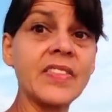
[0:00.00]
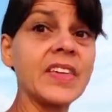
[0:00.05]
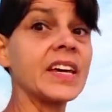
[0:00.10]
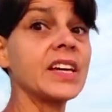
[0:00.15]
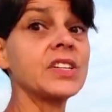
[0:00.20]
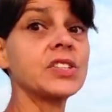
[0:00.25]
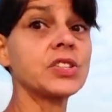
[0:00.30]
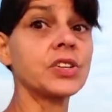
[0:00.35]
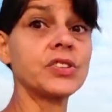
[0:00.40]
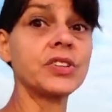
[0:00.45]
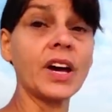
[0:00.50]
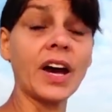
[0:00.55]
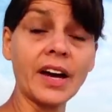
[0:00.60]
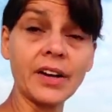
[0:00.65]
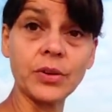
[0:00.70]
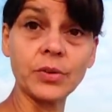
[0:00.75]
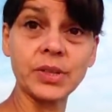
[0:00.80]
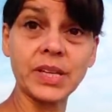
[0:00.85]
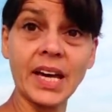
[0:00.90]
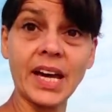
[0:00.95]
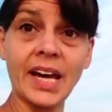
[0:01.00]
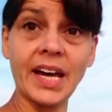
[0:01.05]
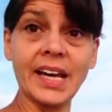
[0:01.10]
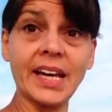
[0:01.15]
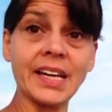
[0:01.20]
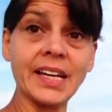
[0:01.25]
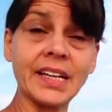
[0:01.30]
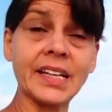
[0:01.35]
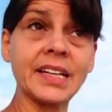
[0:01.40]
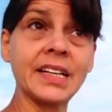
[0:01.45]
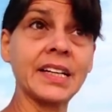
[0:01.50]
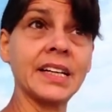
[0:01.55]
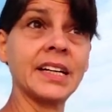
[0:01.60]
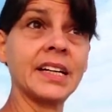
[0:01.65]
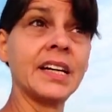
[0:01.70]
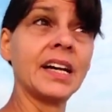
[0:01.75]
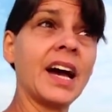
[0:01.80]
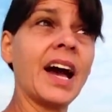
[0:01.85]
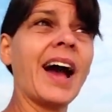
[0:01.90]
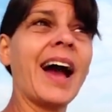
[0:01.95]
Things are not okay.
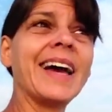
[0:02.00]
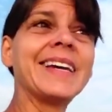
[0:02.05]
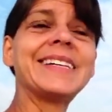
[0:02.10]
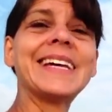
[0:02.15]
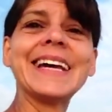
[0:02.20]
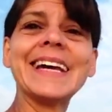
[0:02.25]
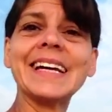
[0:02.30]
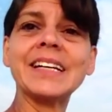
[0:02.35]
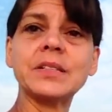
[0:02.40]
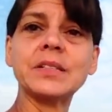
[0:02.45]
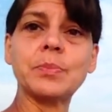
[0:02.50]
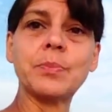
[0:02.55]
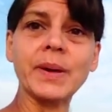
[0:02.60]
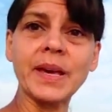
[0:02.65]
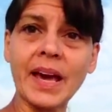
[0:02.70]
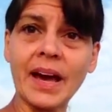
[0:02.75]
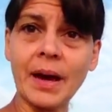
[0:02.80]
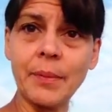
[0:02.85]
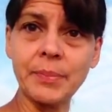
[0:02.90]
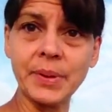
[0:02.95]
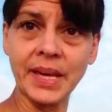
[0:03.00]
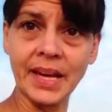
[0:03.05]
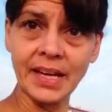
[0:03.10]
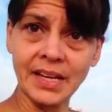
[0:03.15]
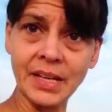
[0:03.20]
I can't be happy